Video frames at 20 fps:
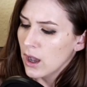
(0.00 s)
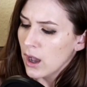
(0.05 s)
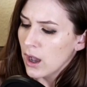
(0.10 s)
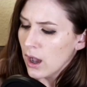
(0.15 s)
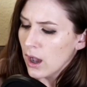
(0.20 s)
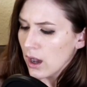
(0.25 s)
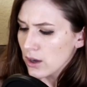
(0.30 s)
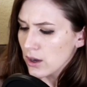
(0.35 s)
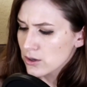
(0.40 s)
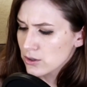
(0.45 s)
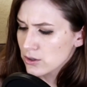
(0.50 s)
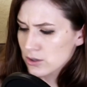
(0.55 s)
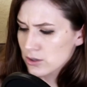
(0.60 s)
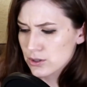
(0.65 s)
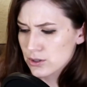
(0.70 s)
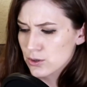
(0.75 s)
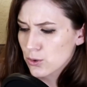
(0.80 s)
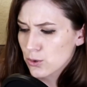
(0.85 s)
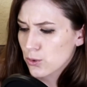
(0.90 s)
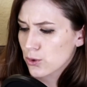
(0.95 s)
"A
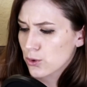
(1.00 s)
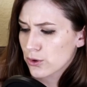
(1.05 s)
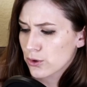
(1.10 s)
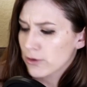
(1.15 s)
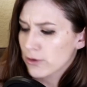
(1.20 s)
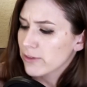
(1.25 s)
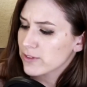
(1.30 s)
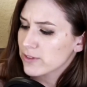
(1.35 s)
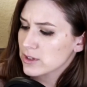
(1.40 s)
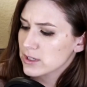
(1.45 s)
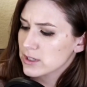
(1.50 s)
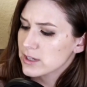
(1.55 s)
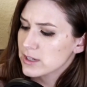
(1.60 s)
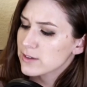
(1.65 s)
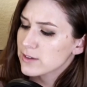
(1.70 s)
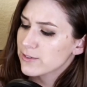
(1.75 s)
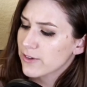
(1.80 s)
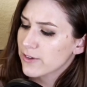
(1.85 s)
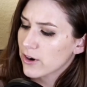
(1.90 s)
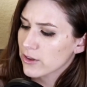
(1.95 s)
good quarter of a league
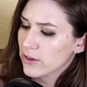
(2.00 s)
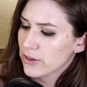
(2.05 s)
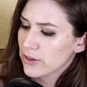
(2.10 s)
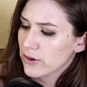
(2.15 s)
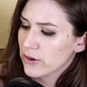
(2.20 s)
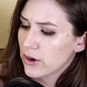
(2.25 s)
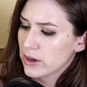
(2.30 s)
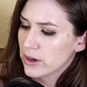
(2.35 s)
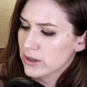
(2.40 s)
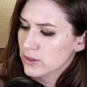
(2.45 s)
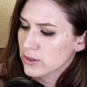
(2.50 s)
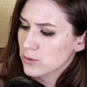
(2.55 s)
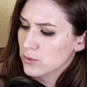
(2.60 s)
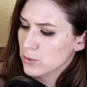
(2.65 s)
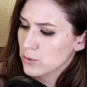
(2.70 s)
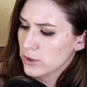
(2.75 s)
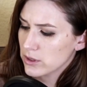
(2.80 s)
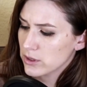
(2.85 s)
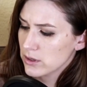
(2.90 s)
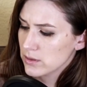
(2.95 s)
farther on in the
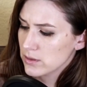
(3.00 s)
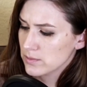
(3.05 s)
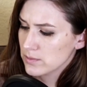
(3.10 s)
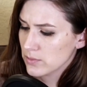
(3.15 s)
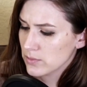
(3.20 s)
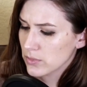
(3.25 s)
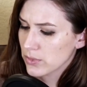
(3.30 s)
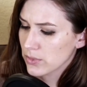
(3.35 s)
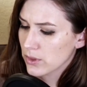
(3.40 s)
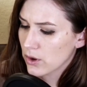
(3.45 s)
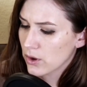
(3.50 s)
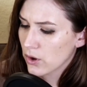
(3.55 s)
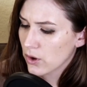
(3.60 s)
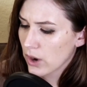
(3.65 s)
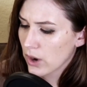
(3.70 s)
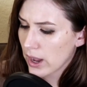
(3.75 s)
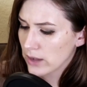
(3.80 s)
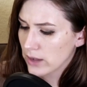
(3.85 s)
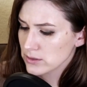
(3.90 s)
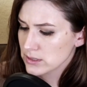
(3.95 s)
wood. Her
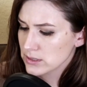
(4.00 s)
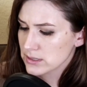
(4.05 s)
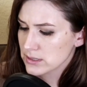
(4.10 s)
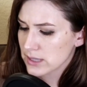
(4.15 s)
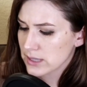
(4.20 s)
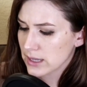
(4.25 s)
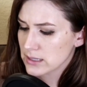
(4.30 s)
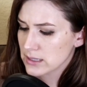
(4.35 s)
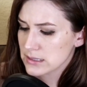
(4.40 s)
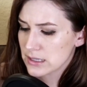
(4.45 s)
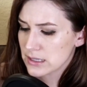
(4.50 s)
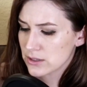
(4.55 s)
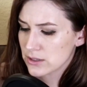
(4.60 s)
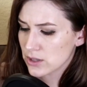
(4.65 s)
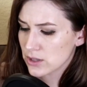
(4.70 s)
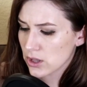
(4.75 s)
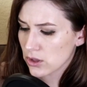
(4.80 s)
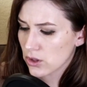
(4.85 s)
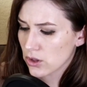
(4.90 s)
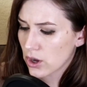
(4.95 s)
house stands under
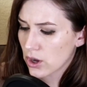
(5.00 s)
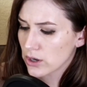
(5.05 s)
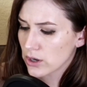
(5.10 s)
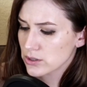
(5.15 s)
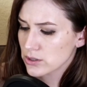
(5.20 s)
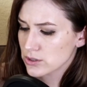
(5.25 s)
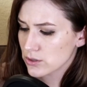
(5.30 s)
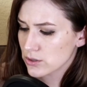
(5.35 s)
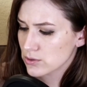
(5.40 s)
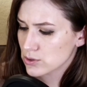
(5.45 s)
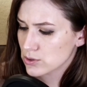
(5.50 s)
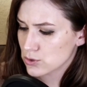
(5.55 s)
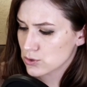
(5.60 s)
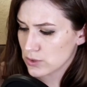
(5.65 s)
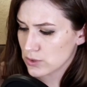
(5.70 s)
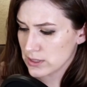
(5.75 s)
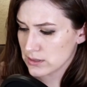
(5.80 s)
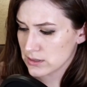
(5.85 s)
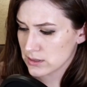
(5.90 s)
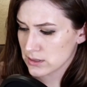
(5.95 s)
the large oak
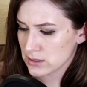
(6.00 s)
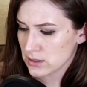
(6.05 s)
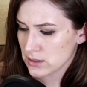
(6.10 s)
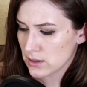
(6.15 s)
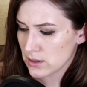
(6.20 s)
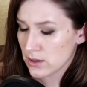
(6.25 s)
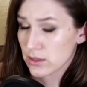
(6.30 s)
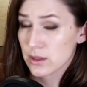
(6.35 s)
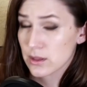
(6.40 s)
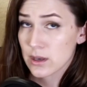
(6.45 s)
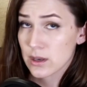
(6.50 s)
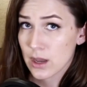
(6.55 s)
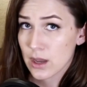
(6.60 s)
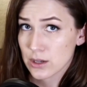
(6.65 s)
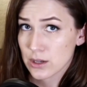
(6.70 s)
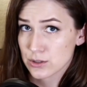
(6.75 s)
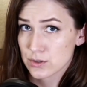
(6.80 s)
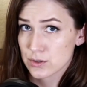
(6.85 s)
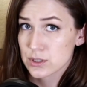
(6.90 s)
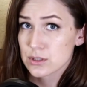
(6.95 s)
trees. The nut
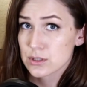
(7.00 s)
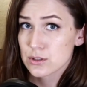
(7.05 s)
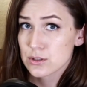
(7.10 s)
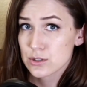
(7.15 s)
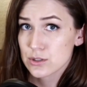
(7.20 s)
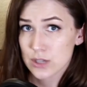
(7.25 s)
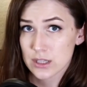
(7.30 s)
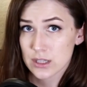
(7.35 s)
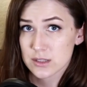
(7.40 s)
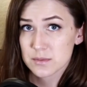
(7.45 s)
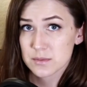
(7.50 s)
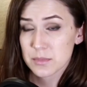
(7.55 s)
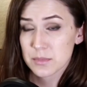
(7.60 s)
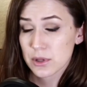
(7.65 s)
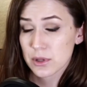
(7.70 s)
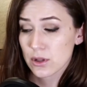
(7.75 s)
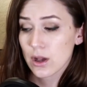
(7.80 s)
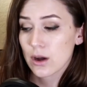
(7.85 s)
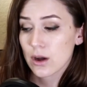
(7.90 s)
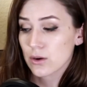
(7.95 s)
trees are just
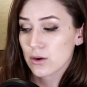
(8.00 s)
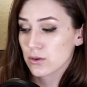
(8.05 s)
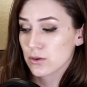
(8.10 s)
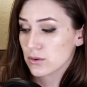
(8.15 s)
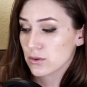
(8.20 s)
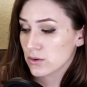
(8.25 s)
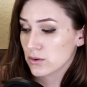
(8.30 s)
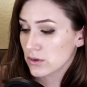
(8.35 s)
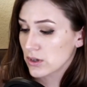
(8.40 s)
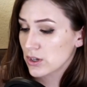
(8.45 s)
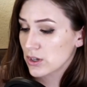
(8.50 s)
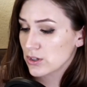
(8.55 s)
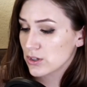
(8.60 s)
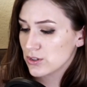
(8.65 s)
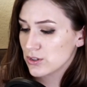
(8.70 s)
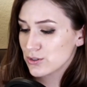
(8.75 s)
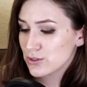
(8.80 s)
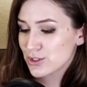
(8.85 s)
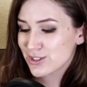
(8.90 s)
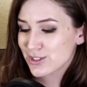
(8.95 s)
below.
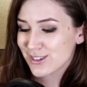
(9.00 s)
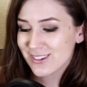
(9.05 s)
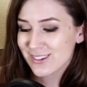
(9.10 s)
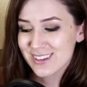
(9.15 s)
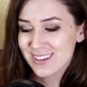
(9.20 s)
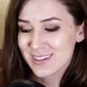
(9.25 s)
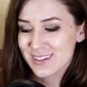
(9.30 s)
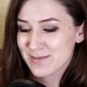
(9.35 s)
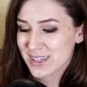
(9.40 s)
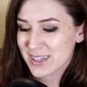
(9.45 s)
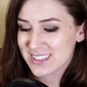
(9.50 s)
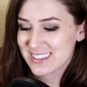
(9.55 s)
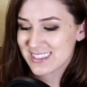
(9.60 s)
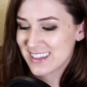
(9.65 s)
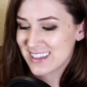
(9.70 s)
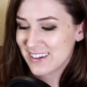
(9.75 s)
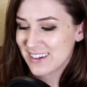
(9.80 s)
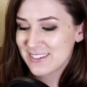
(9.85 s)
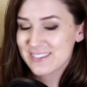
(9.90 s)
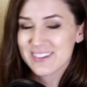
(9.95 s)
You surely must
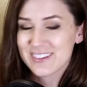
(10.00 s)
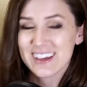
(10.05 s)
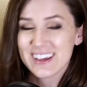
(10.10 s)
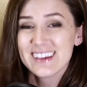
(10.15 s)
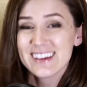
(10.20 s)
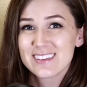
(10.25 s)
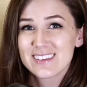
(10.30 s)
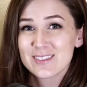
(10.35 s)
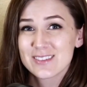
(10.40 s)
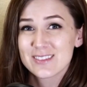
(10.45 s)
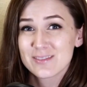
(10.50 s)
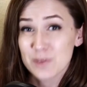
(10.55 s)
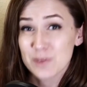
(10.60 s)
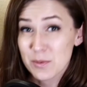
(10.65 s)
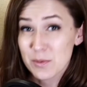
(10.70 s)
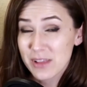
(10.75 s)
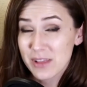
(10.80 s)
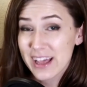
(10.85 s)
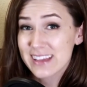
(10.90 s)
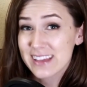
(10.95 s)
know of it,"
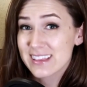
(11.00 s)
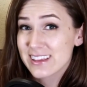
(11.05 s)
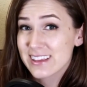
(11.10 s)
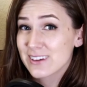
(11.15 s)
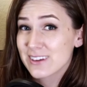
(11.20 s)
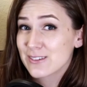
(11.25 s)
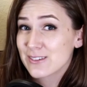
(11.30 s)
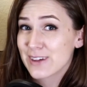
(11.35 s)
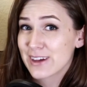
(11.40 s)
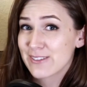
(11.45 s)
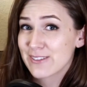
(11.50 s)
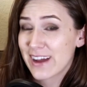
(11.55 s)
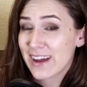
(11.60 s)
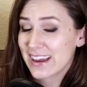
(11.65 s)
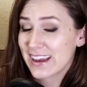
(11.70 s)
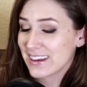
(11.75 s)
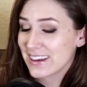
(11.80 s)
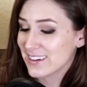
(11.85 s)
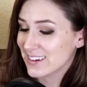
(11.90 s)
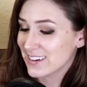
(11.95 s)
replied Little Red
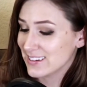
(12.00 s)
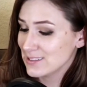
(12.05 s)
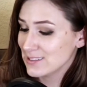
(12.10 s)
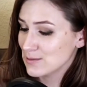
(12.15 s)
Riding Hood.